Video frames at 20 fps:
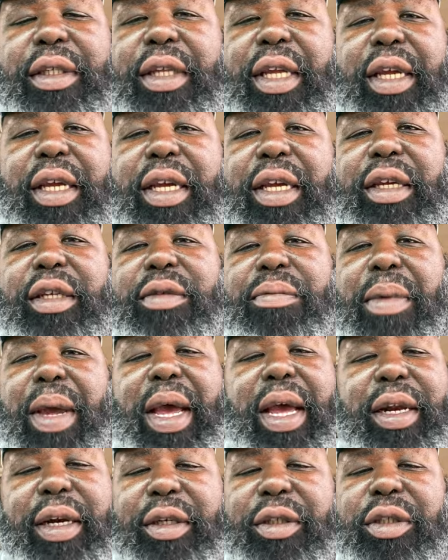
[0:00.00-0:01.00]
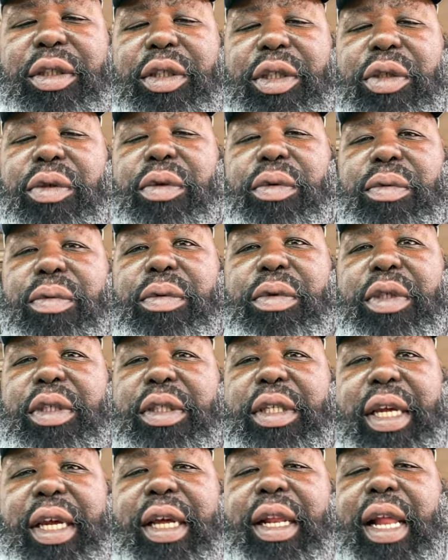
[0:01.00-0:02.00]
that he's managed to
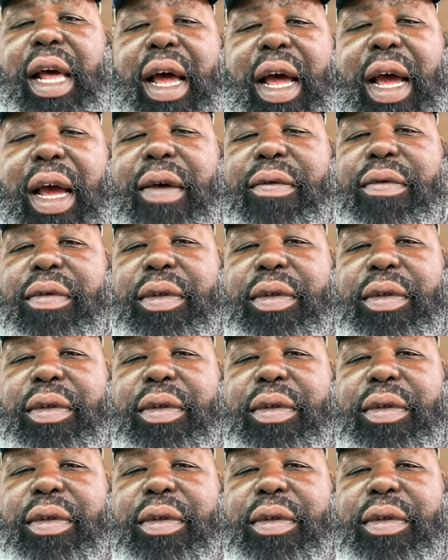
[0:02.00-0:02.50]
stay alive.